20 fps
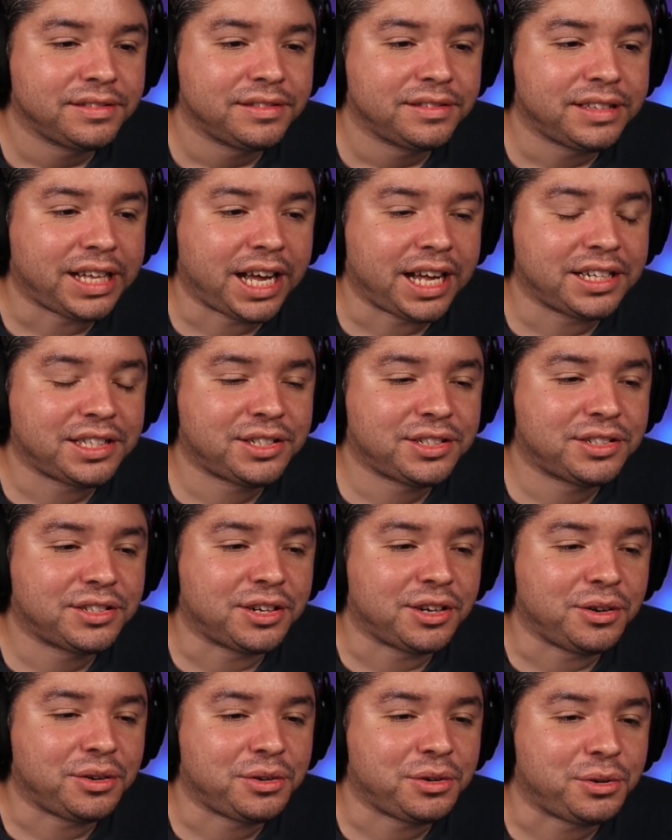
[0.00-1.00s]
That's
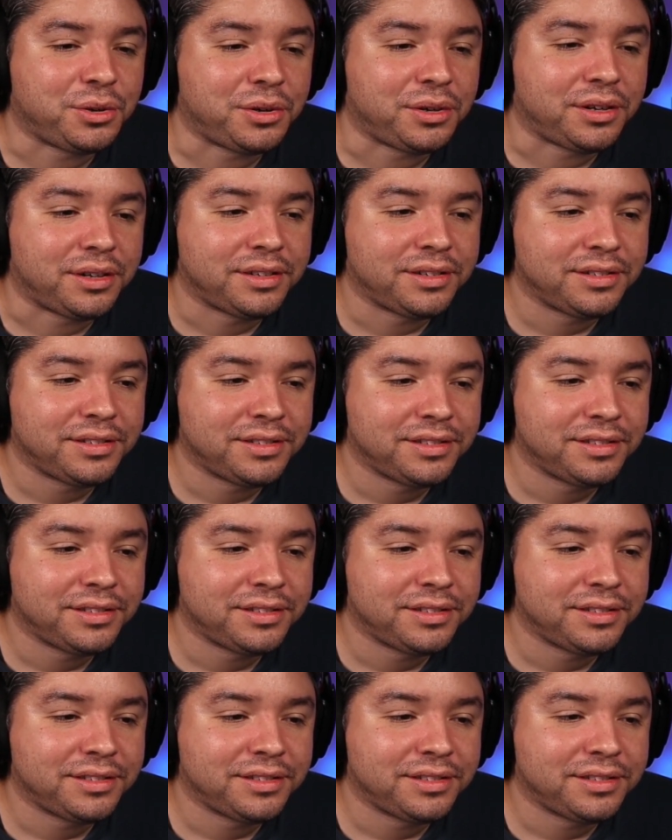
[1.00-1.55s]
so cool.